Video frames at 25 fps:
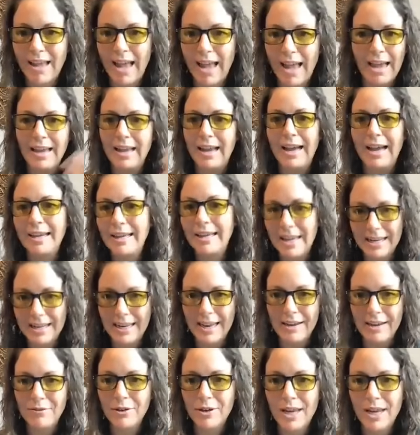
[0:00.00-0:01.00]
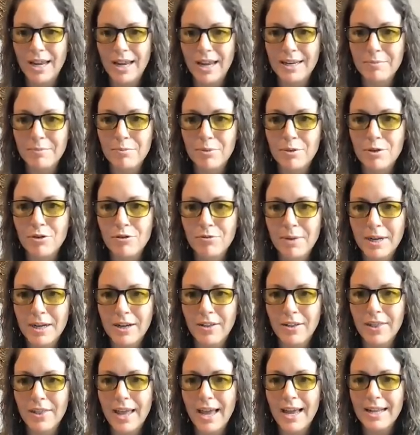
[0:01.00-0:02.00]
I, I can never get
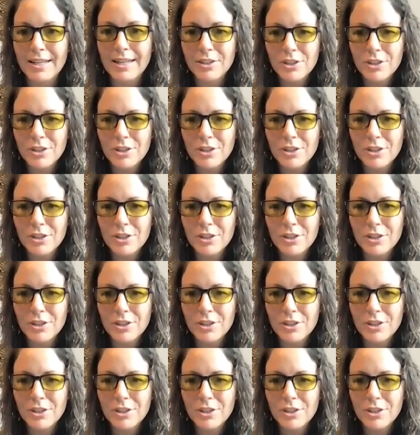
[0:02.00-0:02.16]
improvement on that.